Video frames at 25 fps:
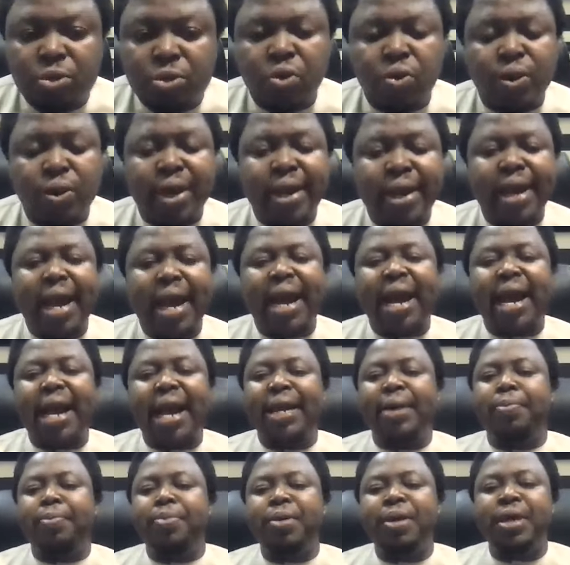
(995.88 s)
okay,
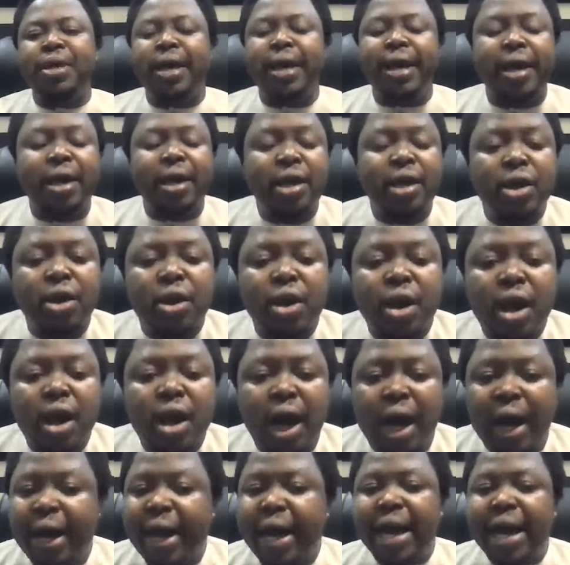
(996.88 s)
hire a PA,
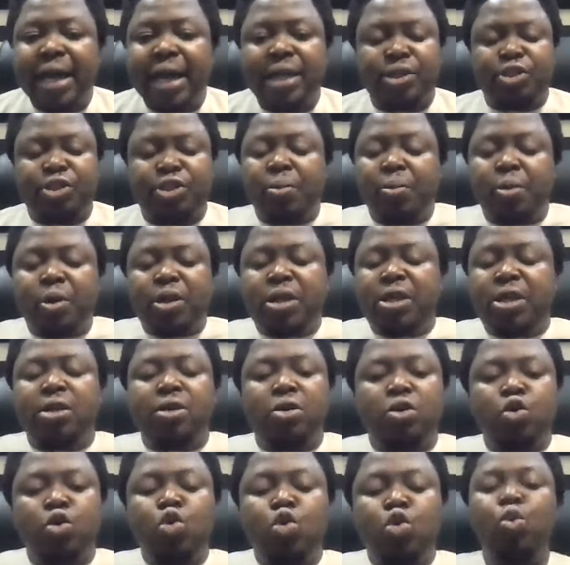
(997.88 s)
hire somebody
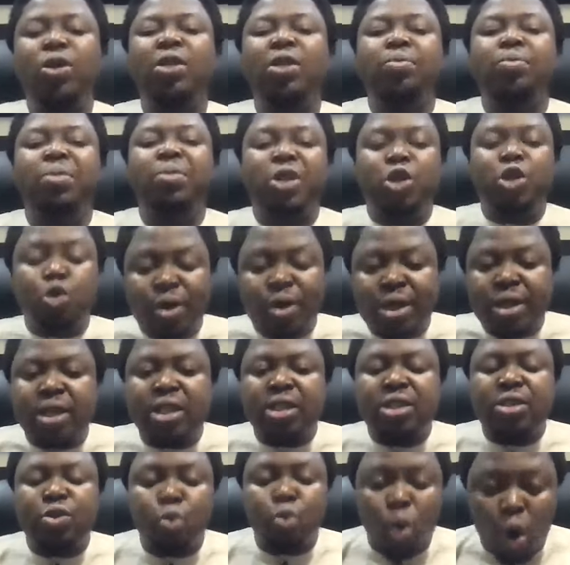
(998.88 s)
who will be doing
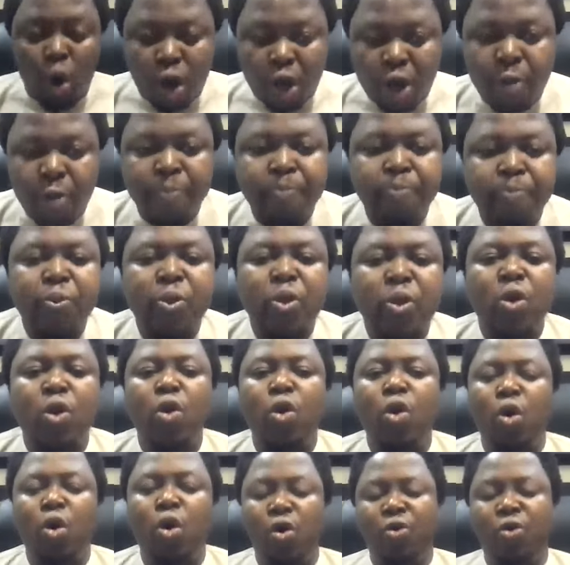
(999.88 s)
this work
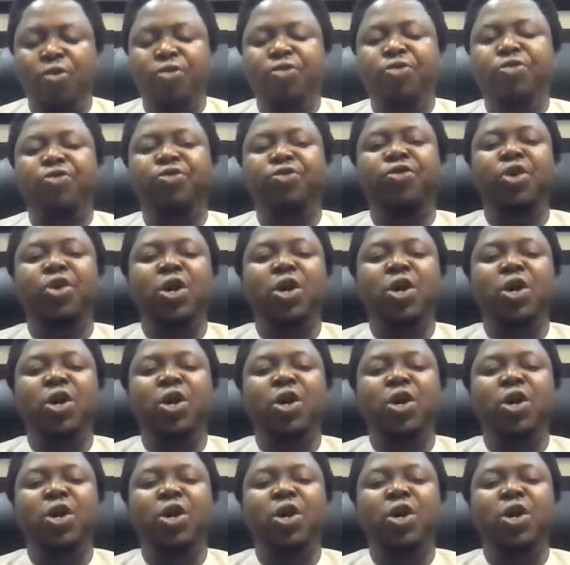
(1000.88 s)
of